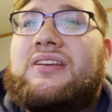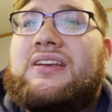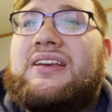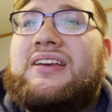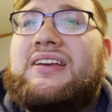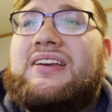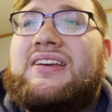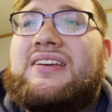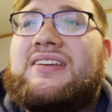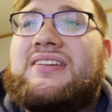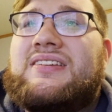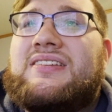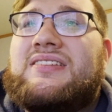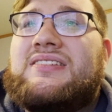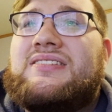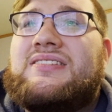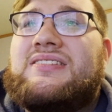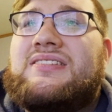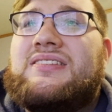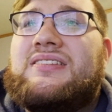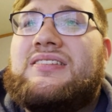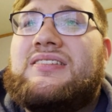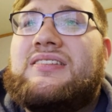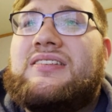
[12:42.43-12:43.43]
I
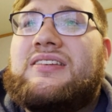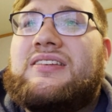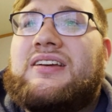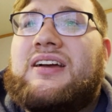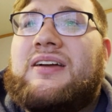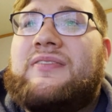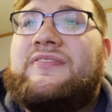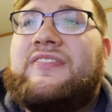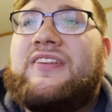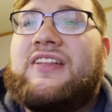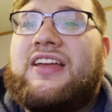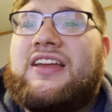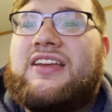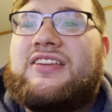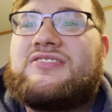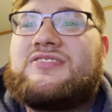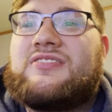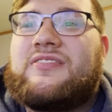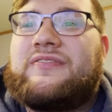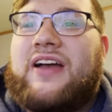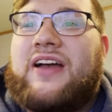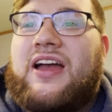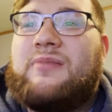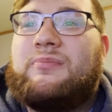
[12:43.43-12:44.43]
feel like
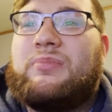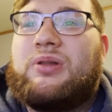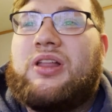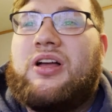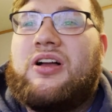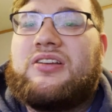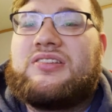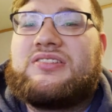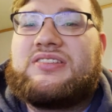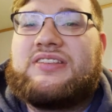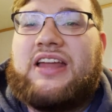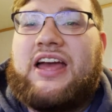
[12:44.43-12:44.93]
Servine belongs in